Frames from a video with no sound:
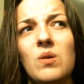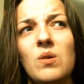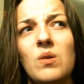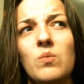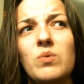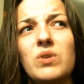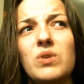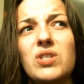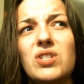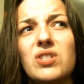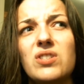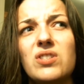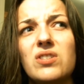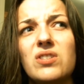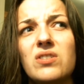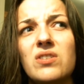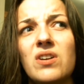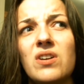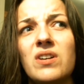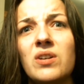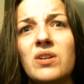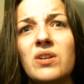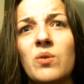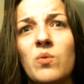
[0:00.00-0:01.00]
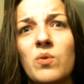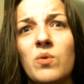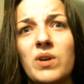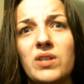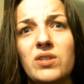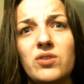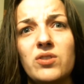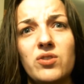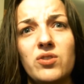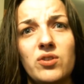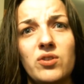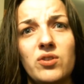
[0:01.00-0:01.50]
we just started going
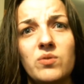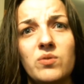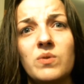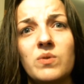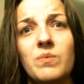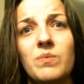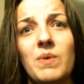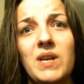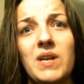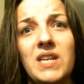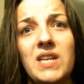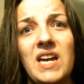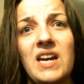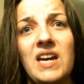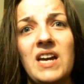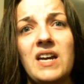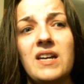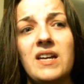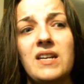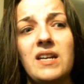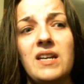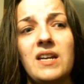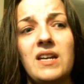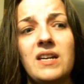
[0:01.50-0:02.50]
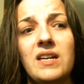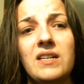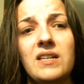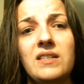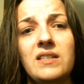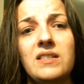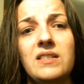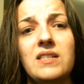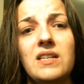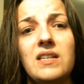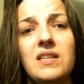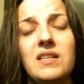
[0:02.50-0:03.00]
to church with my dad,
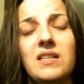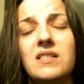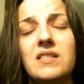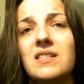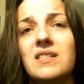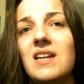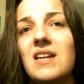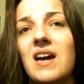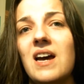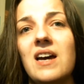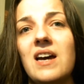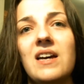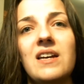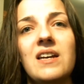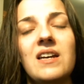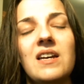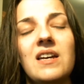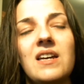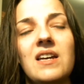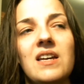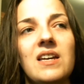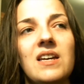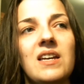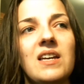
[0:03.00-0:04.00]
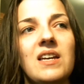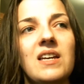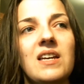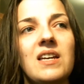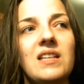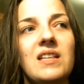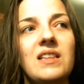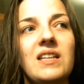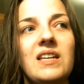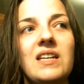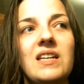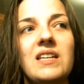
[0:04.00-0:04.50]
and it's not
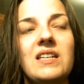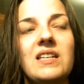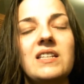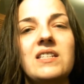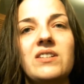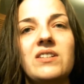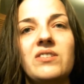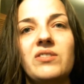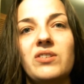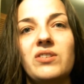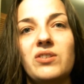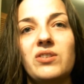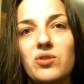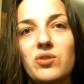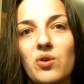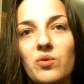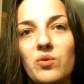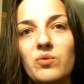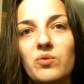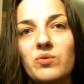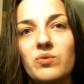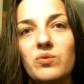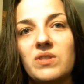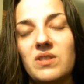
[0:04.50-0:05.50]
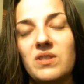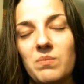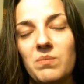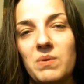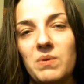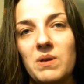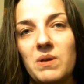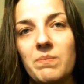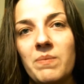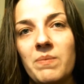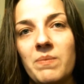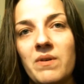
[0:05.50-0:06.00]
like Dylan knows the
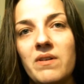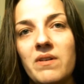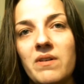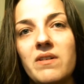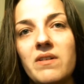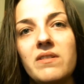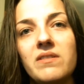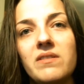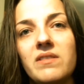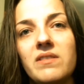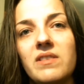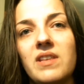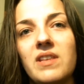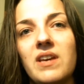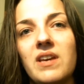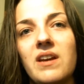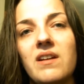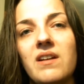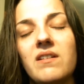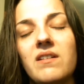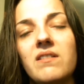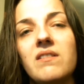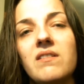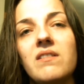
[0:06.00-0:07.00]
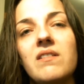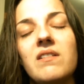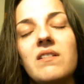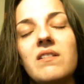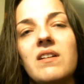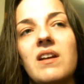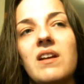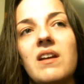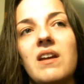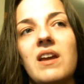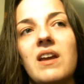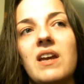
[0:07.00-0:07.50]
people there.
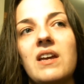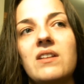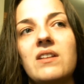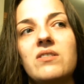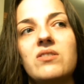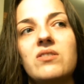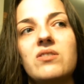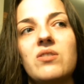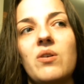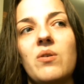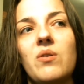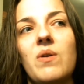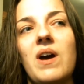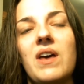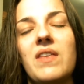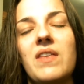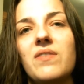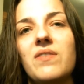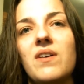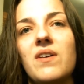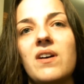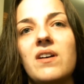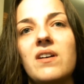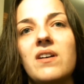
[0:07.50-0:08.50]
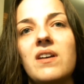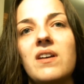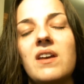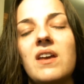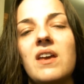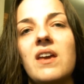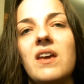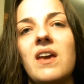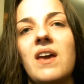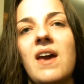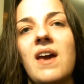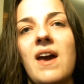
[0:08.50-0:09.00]
And so I thought
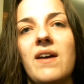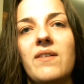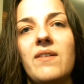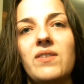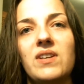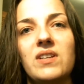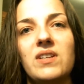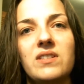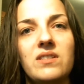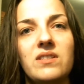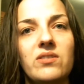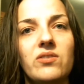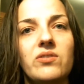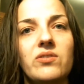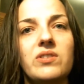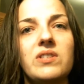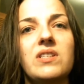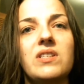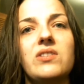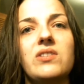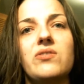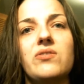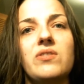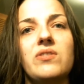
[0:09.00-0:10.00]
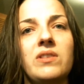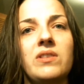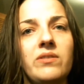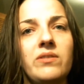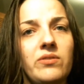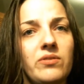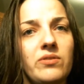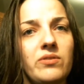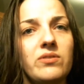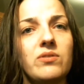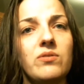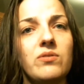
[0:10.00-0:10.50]
having his little sister in the
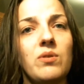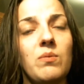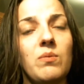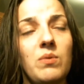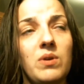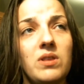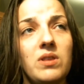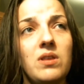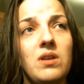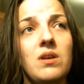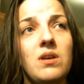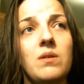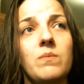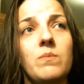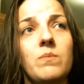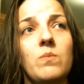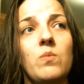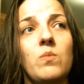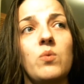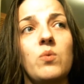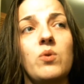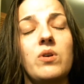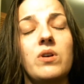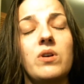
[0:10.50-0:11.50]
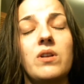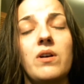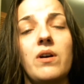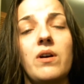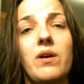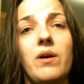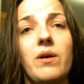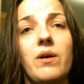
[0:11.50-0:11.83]
nursery with him would,